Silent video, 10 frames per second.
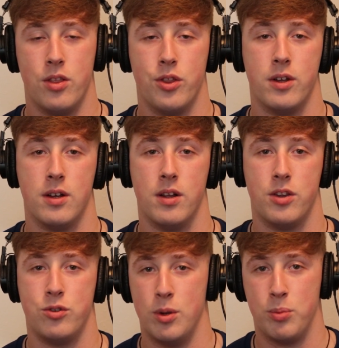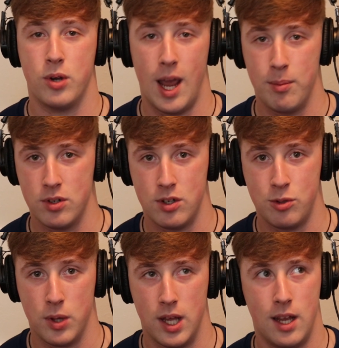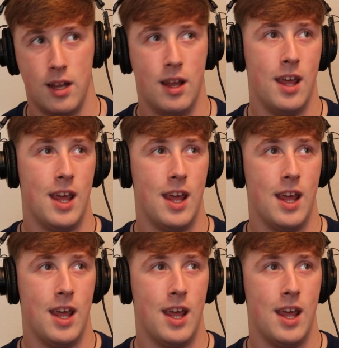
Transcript: the triple camera display,